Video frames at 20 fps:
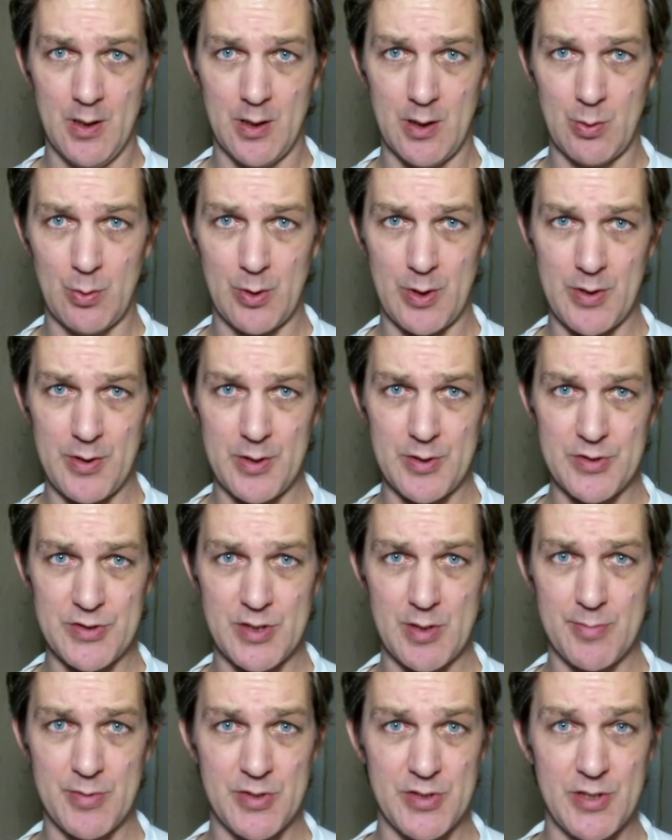or one of their
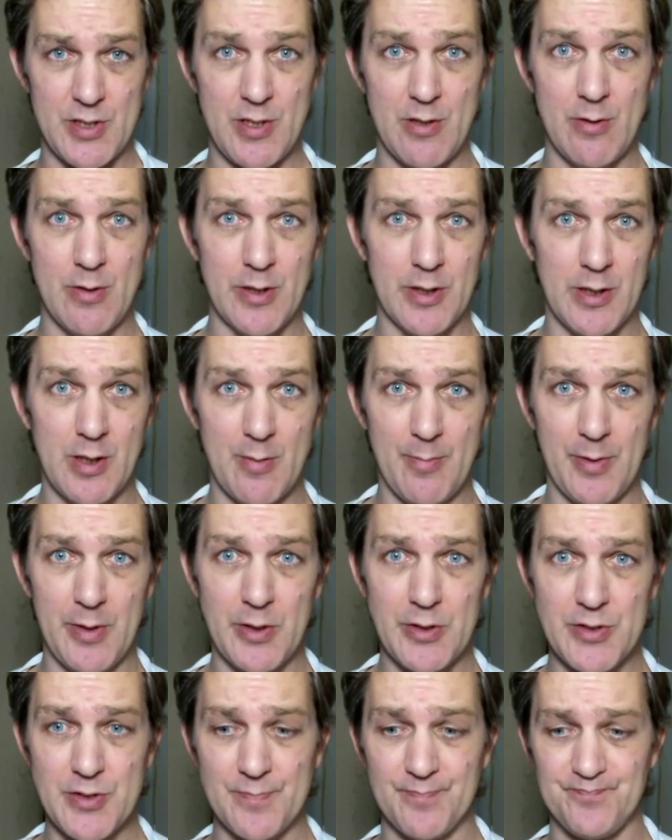subsidiary
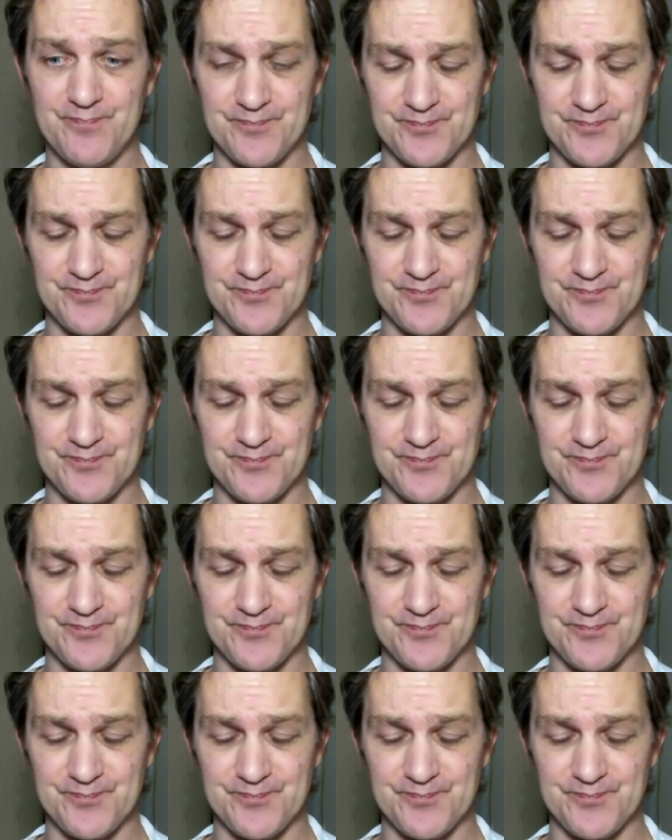companies.